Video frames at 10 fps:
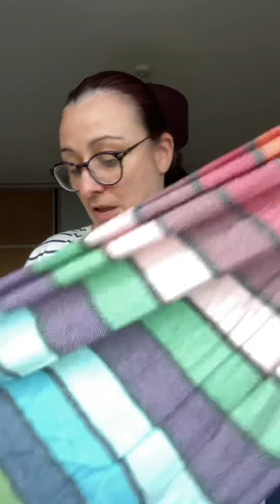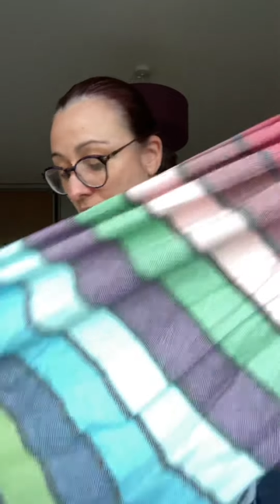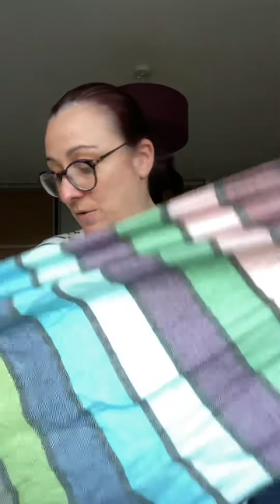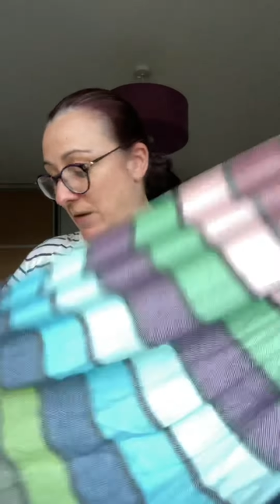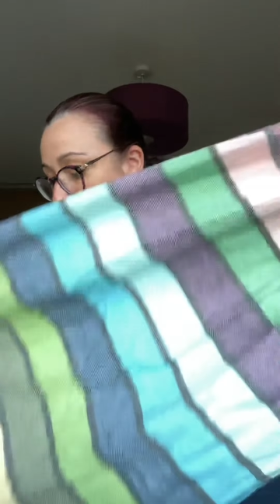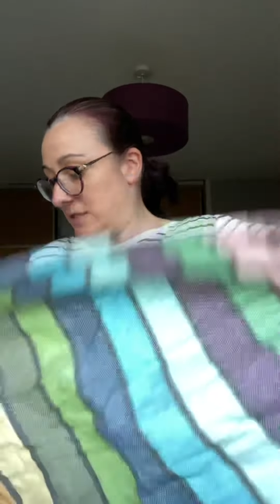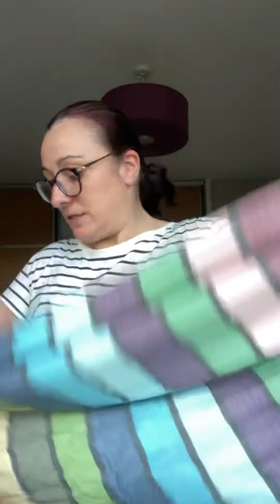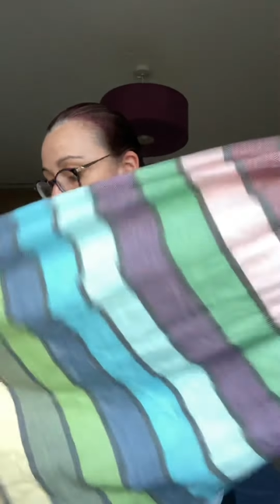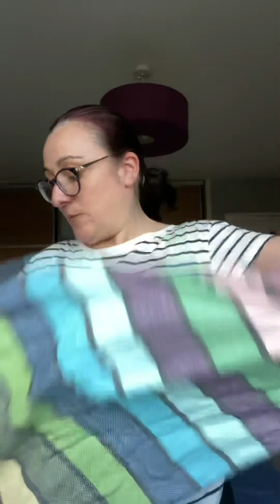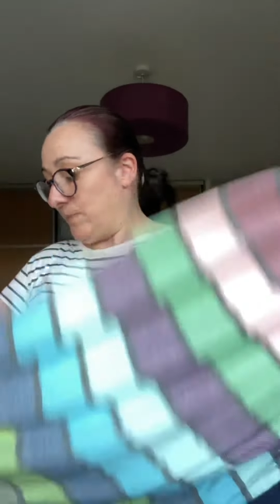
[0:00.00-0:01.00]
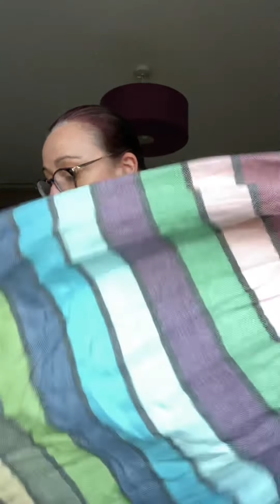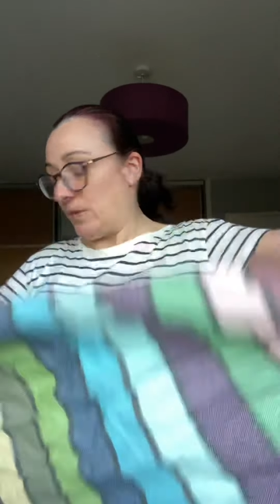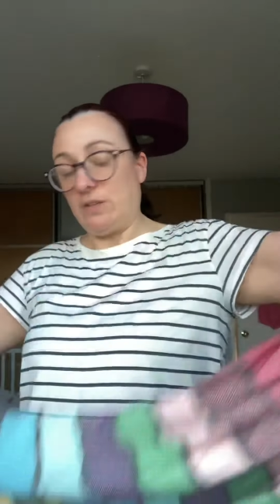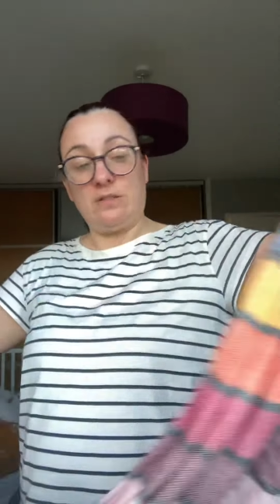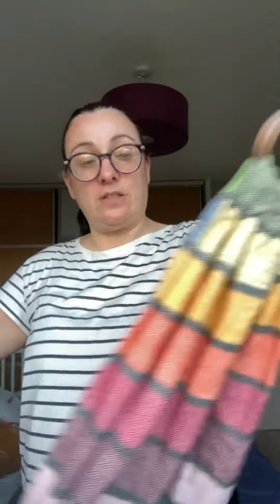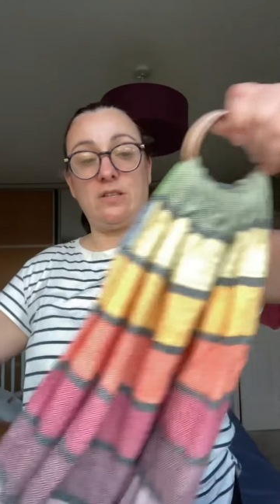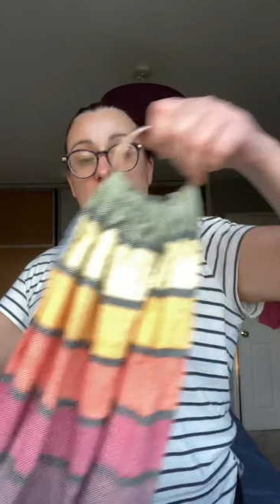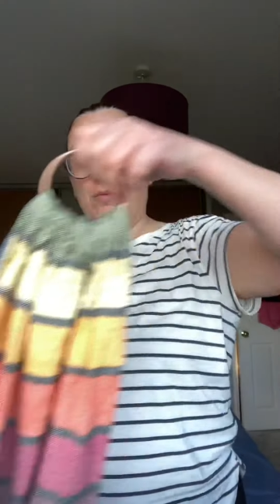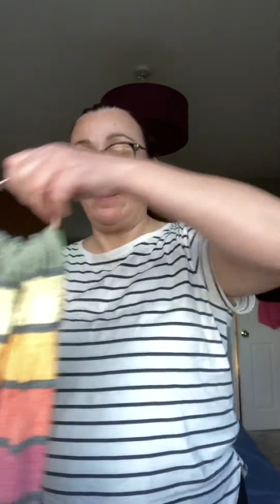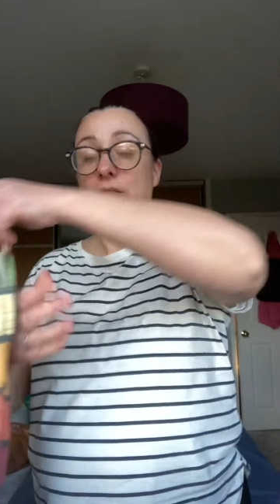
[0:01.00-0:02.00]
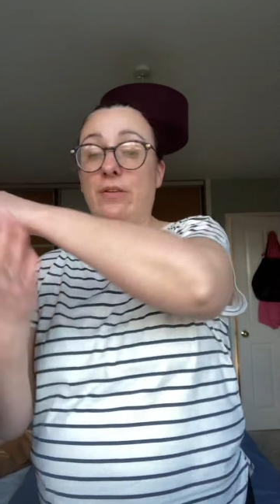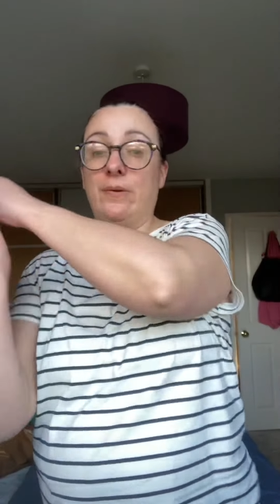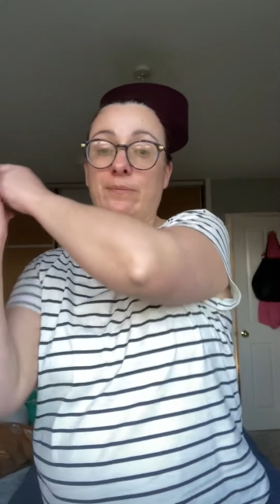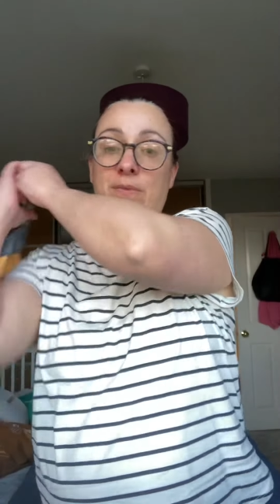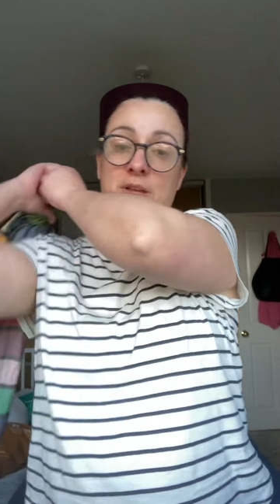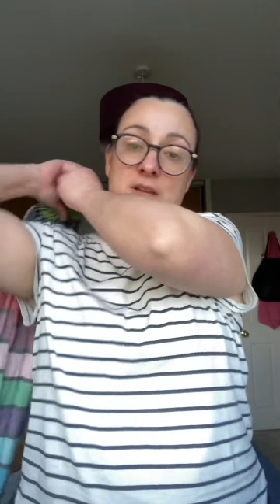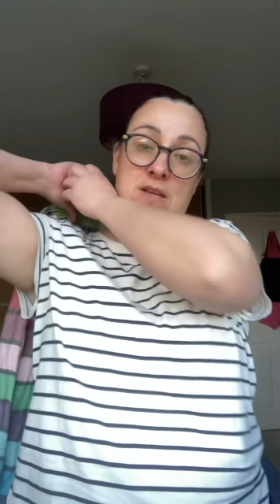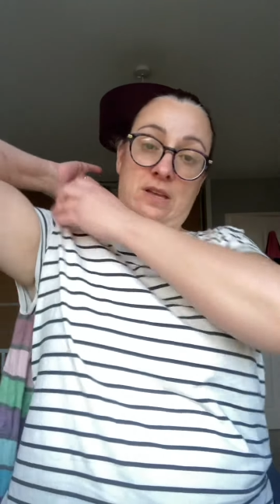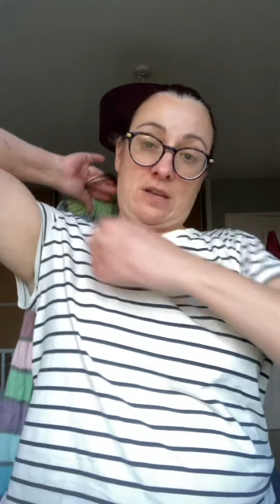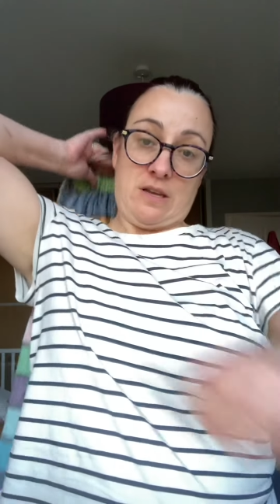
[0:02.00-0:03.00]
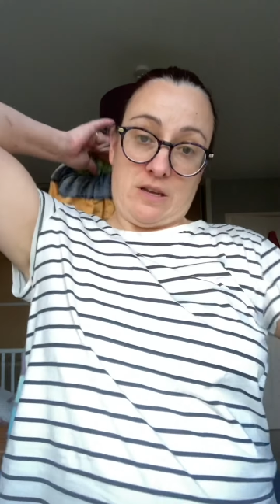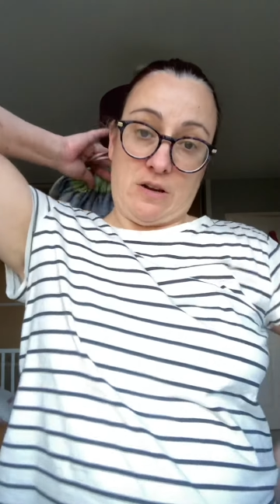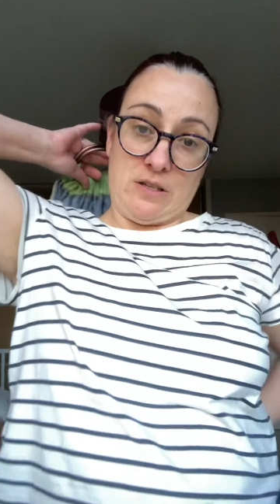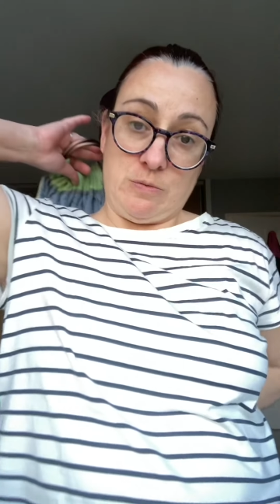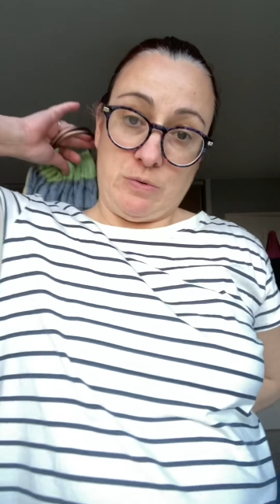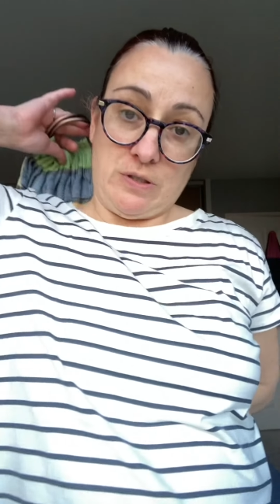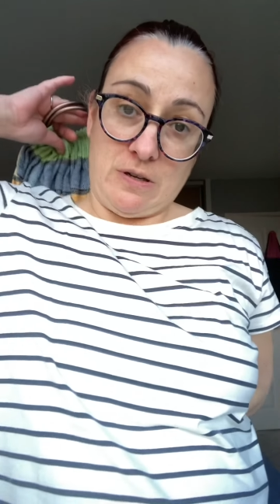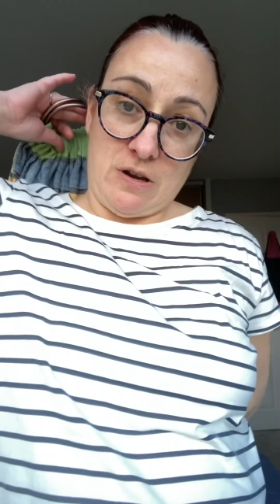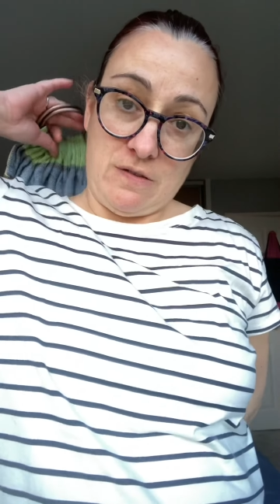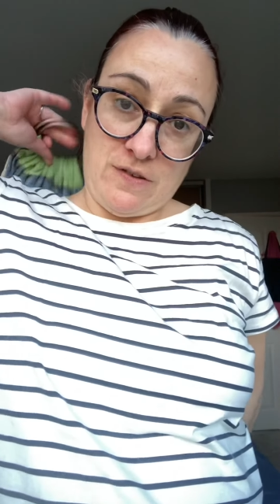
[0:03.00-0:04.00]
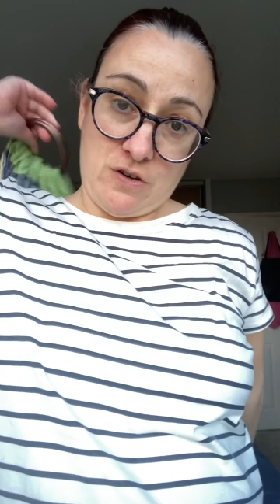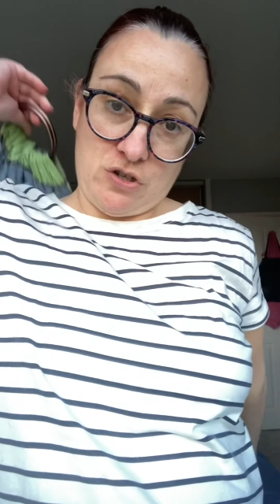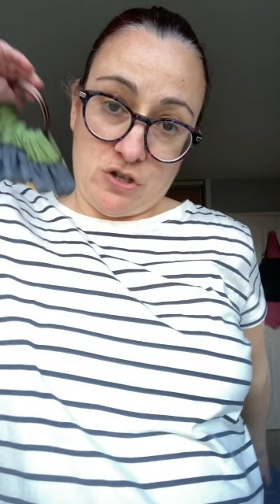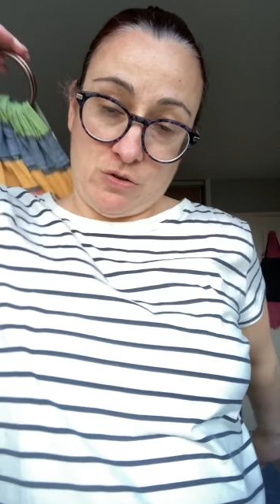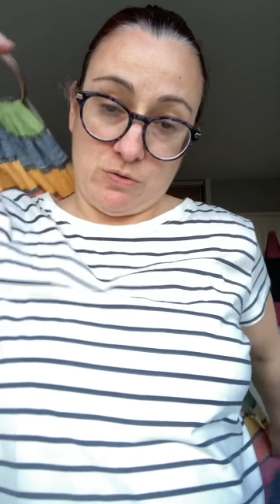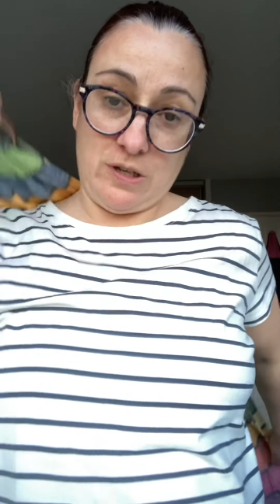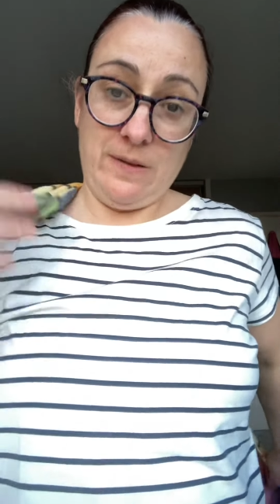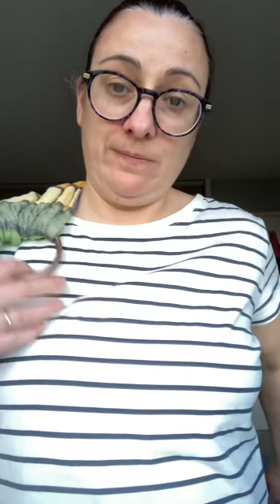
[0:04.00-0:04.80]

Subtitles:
Okay, so to start with, you're going to put it over your shoulder.